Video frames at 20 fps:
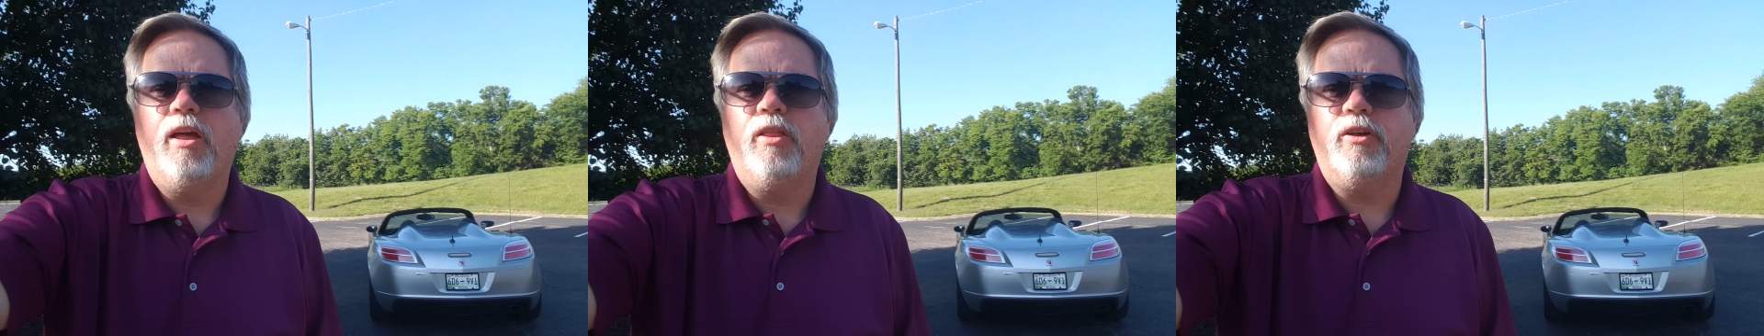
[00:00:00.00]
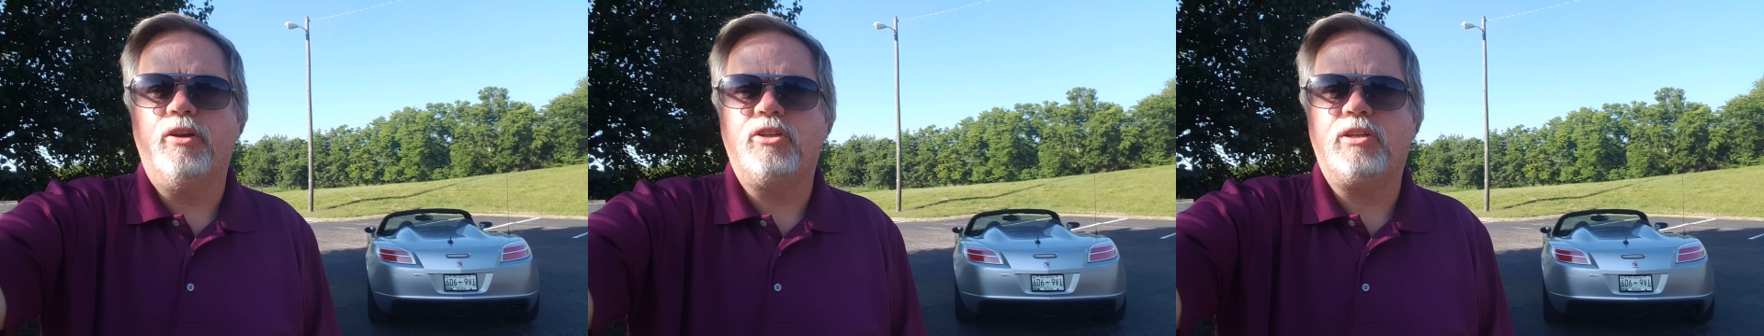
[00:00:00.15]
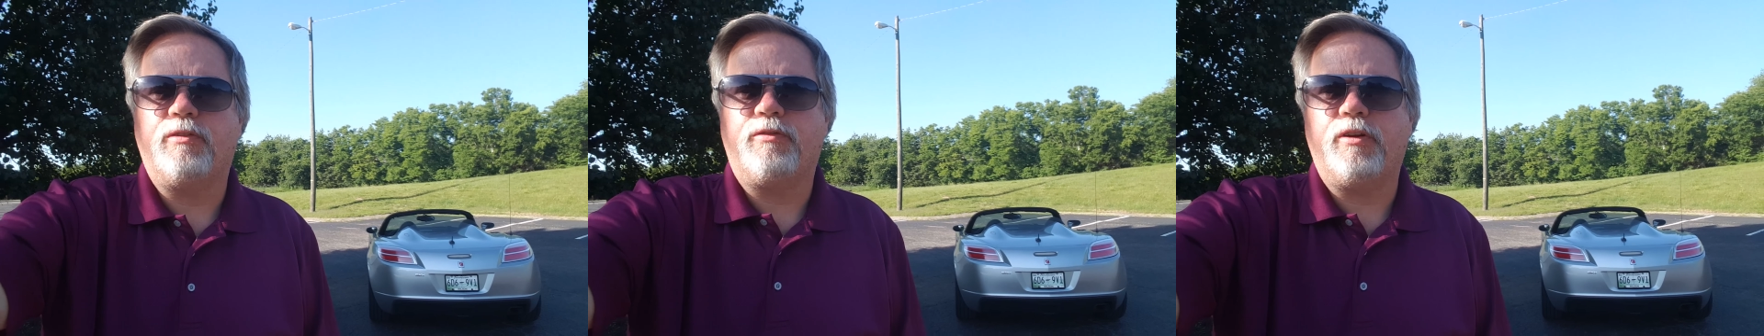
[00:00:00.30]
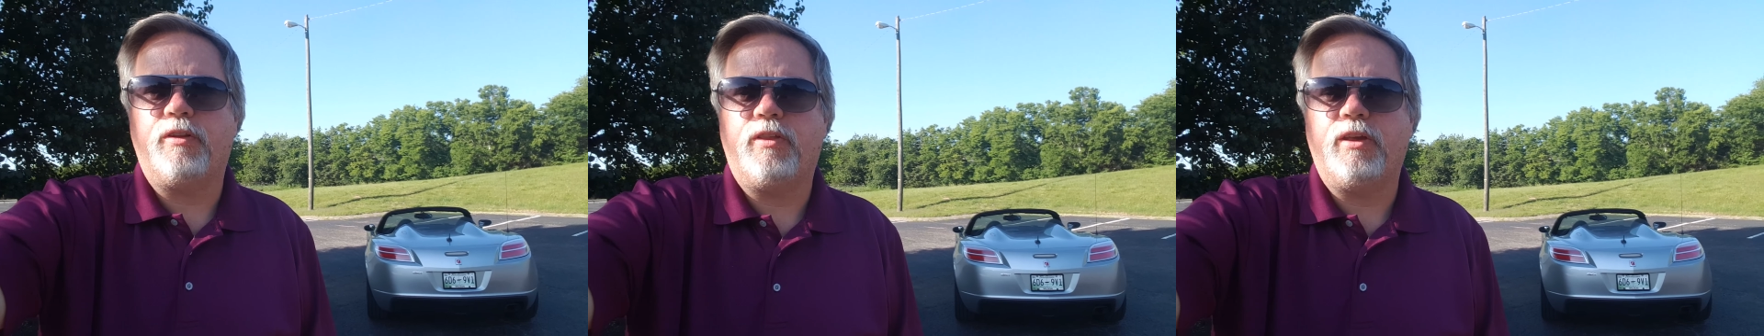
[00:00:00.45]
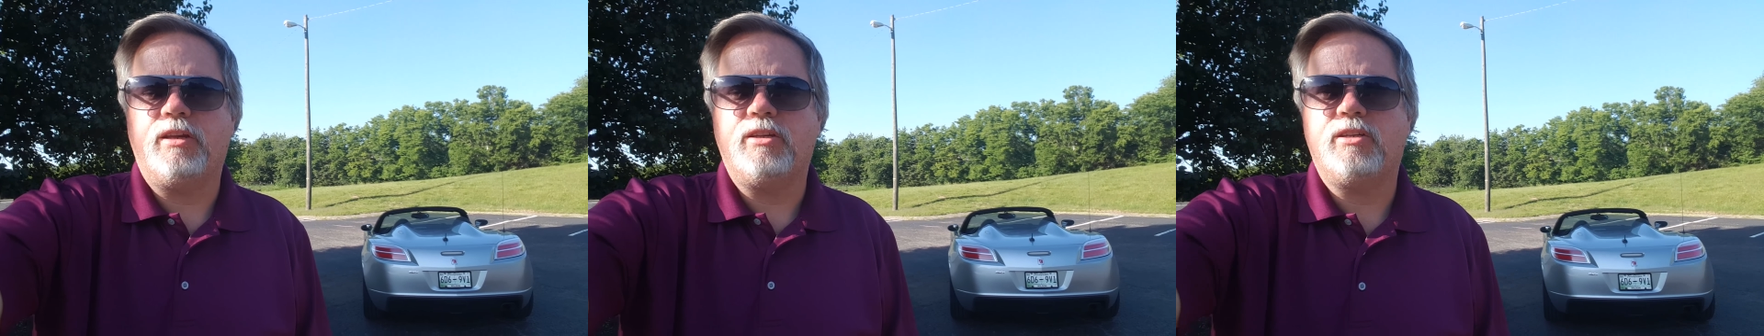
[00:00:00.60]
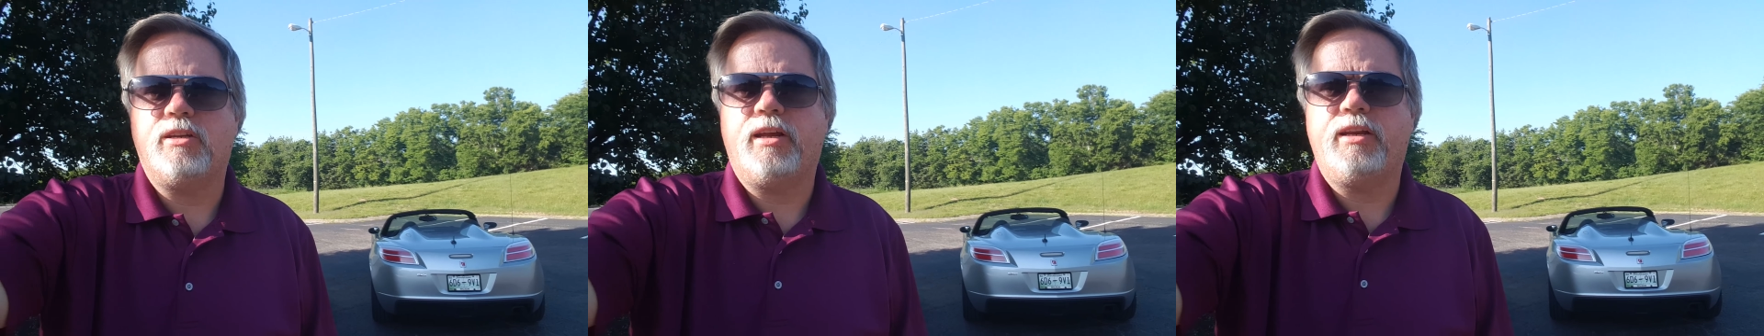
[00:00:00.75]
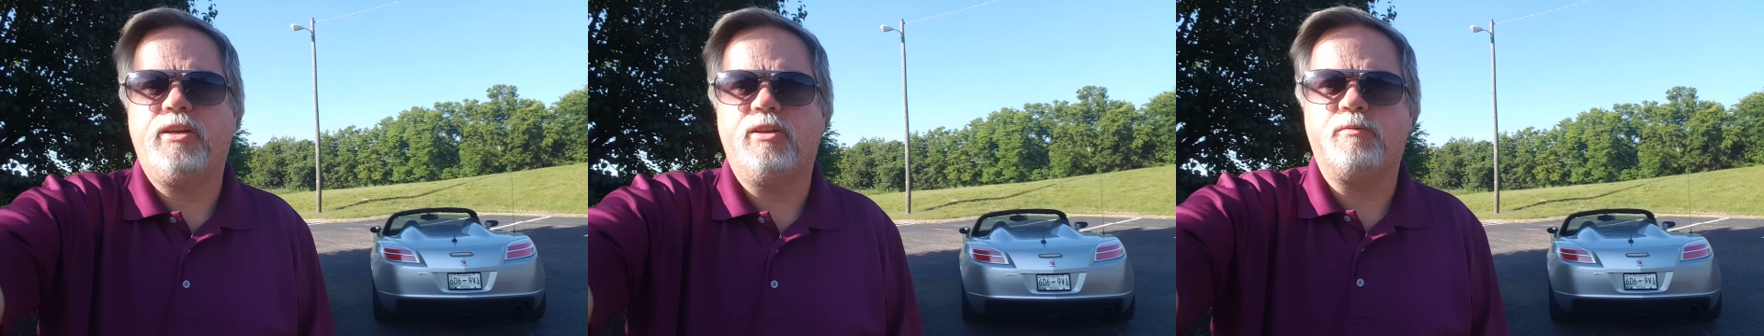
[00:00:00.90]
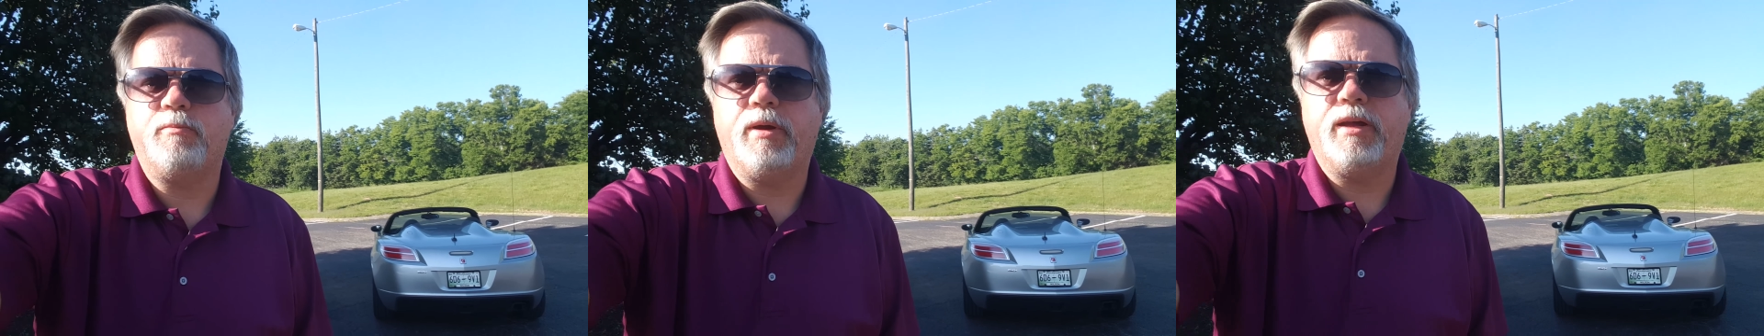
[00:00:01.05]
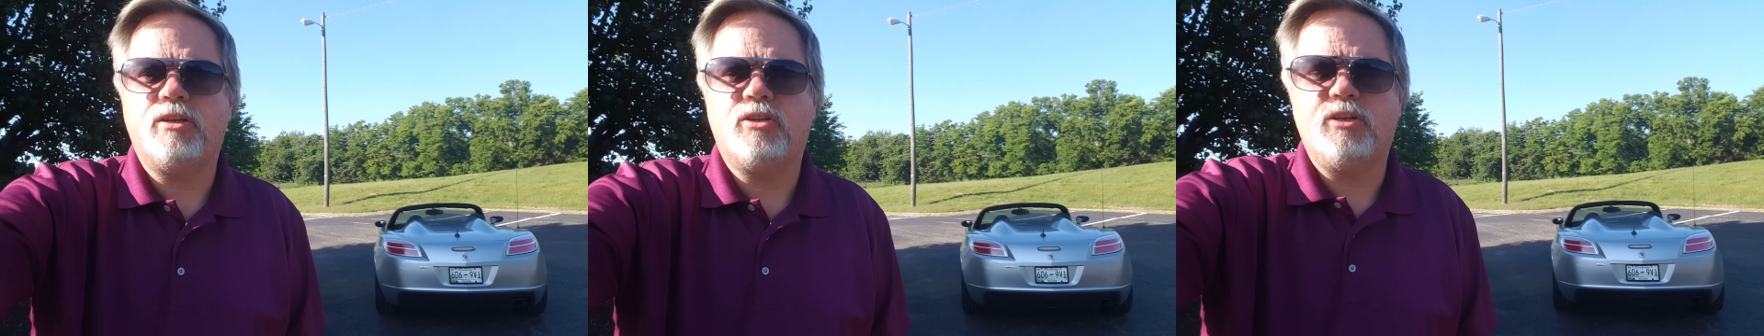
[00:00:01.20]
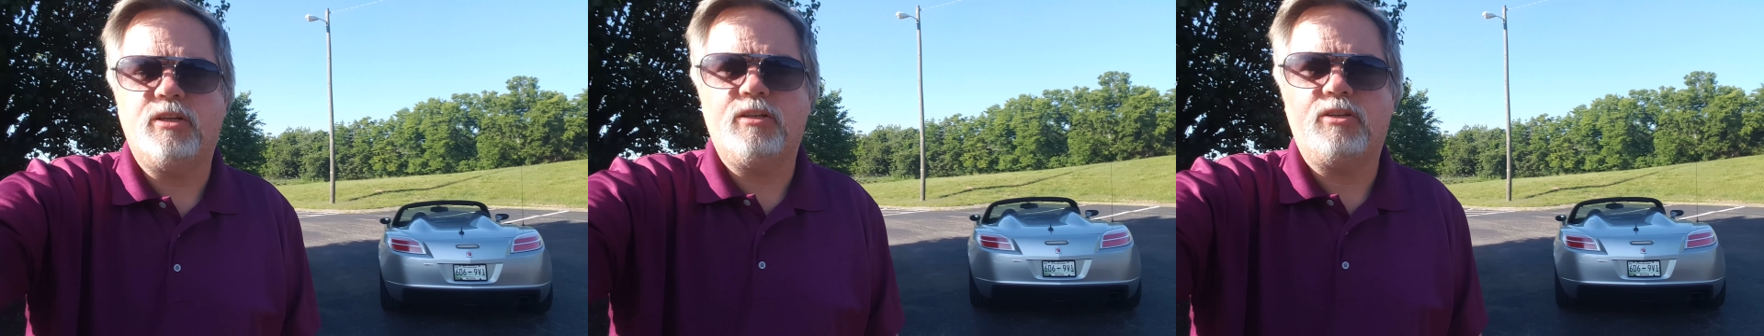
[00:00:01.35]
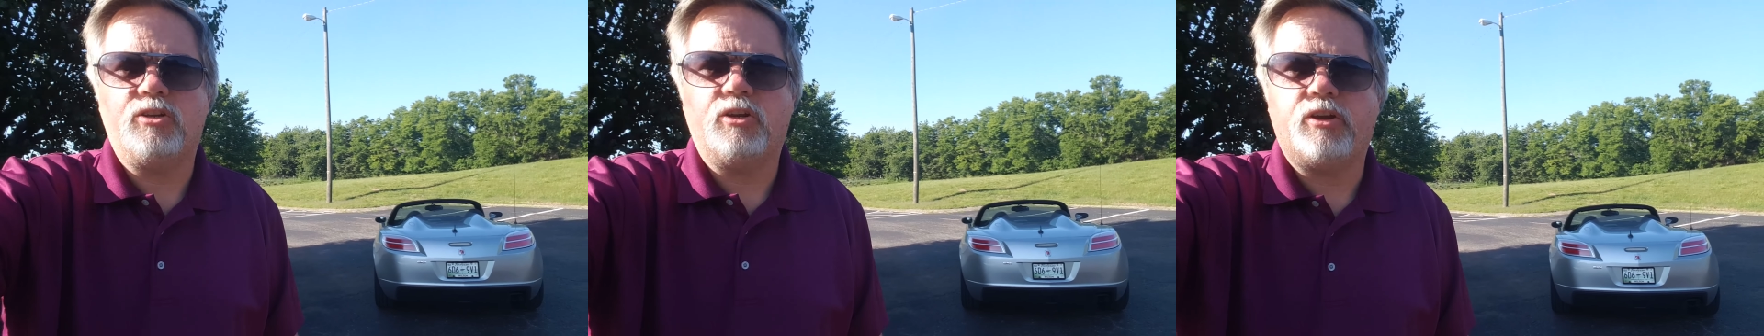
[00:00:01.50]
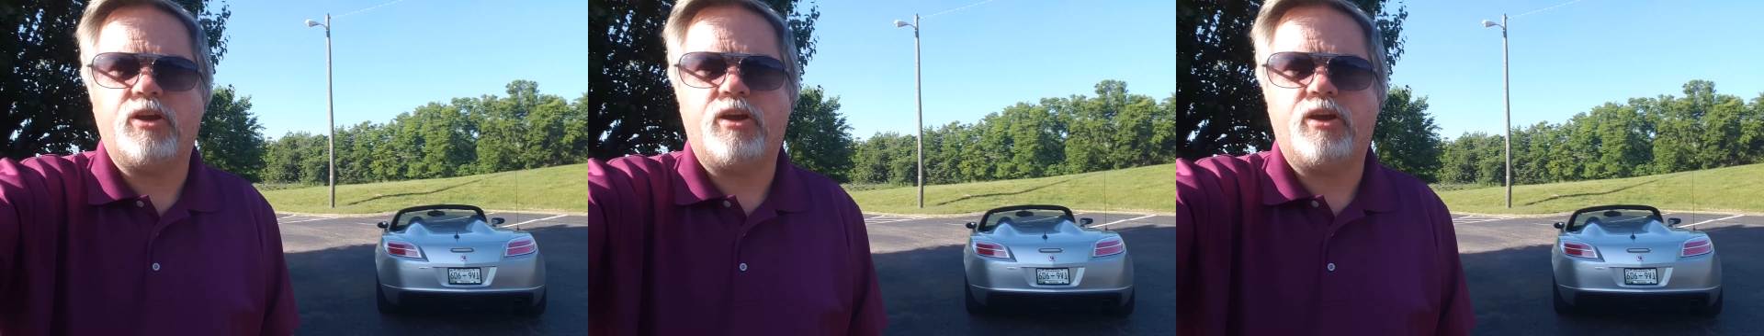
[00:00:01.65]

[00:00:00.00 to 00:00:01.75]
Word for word: those different things that I just mentioned. So